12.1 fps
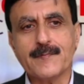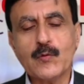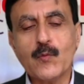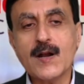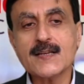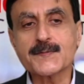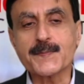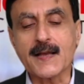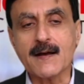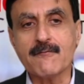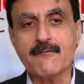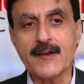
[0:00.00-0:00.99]
The world's
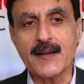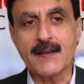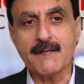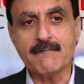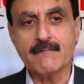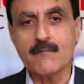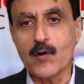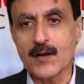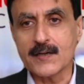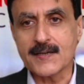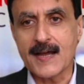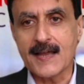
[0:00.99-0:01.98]
become very
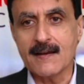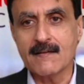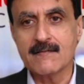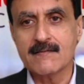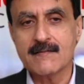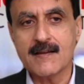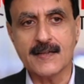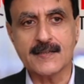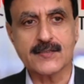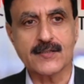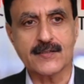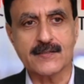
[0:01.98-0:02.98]
volatile,
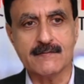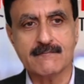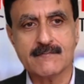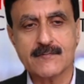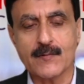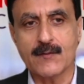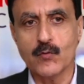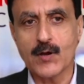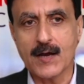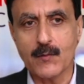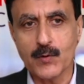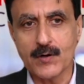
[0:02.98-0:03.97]
uncertain,
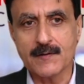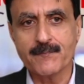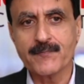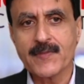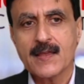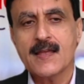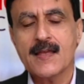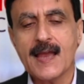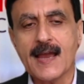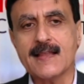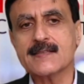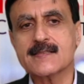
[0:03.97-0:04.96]
VUCA world,
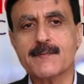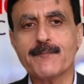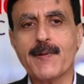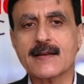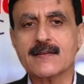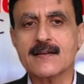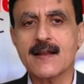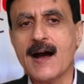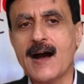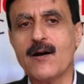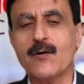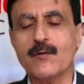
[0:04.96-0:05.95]
and that's impacted
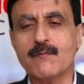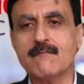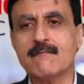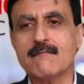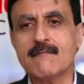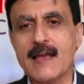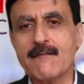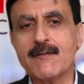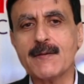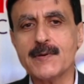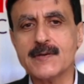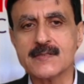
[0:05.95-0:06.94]
how
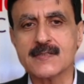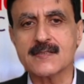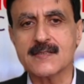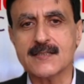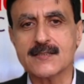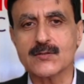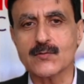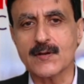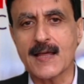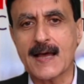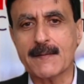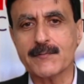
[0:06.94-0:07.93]
every business needs to
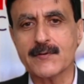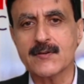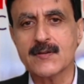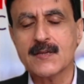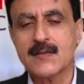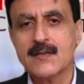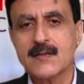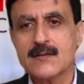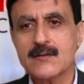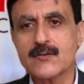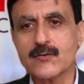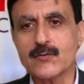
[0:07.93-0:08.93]
adapt
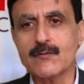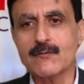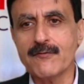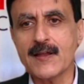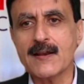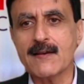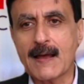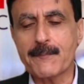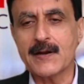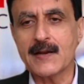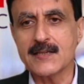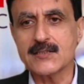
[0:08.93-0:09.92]
to very
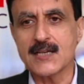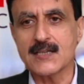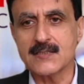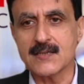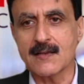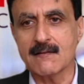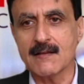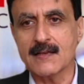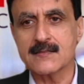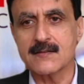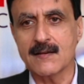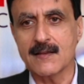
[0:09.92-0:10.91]
rapidly changing
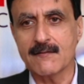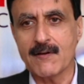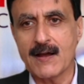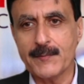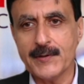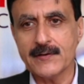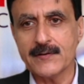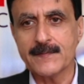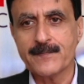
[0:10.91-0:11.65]
external environment.